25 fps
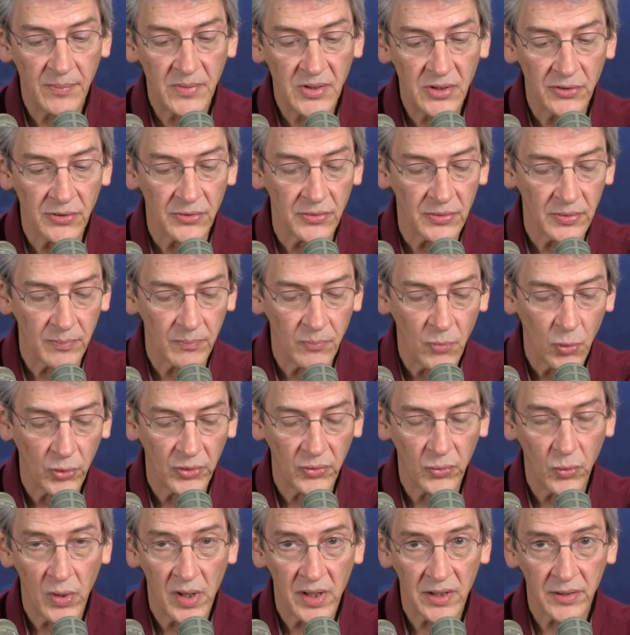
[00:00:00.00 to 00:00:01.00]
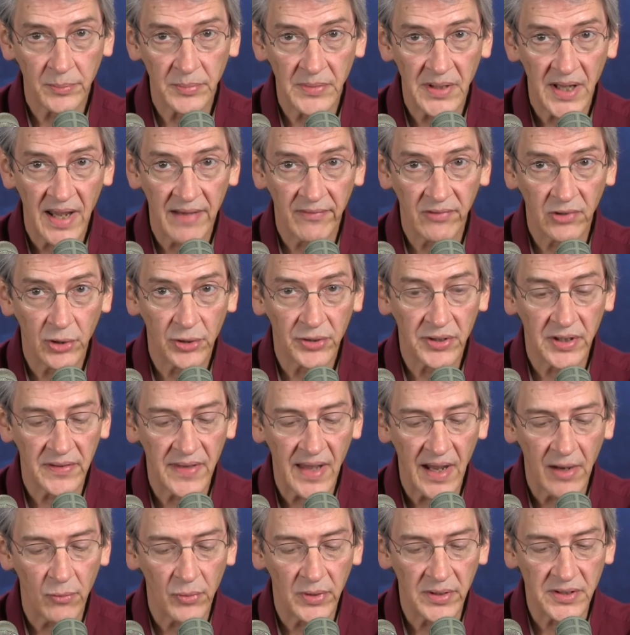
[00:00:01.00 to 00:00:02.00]
You're more than welcome to have a look at
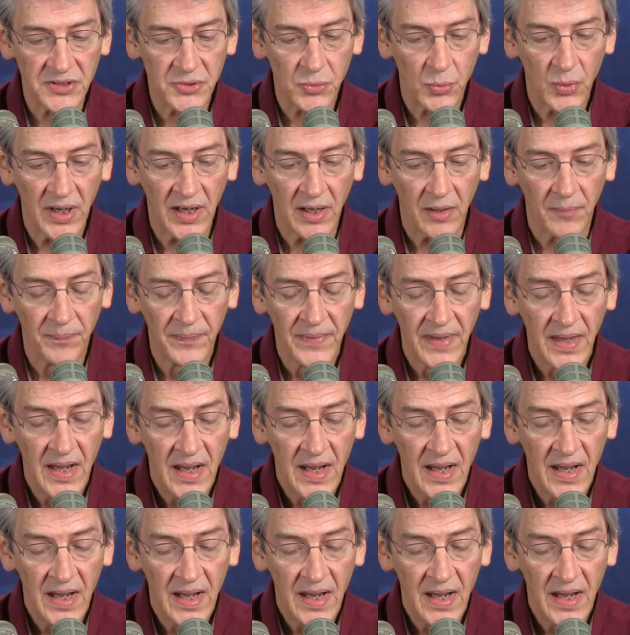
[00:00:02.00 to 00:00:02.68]
that one as well.